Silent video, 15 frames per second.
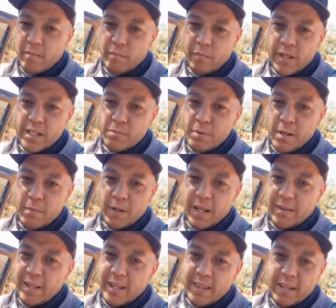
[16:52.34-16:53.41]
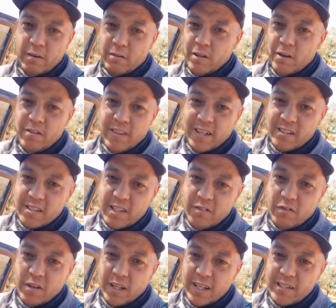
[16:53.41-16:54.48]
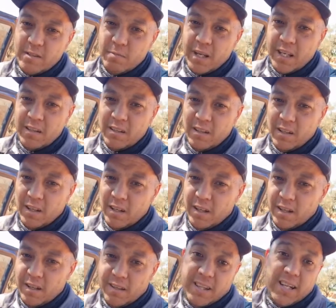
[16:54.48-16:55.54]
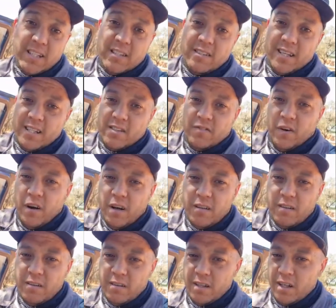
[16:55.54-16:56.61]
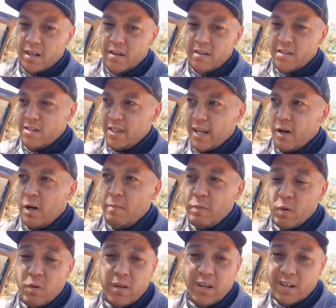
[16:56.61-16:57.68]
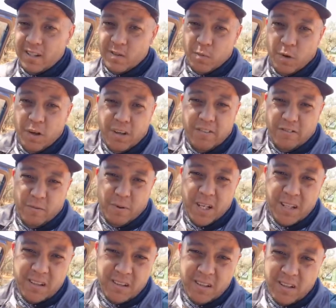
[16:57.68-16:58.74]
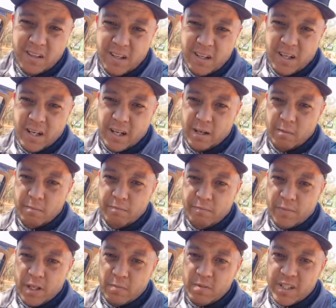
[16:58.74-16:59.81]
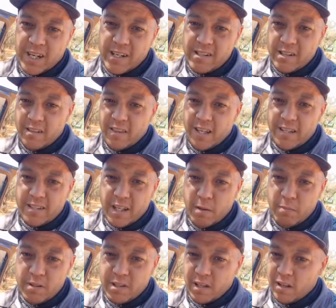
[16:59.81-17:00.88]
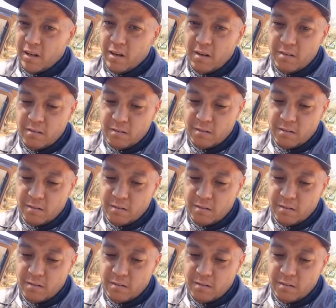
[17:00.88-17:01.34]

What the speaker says: There's people out there that'll do things differently to me. That's fine. This is how I'm doing it, and it's working for me. I'm changing things up as I go.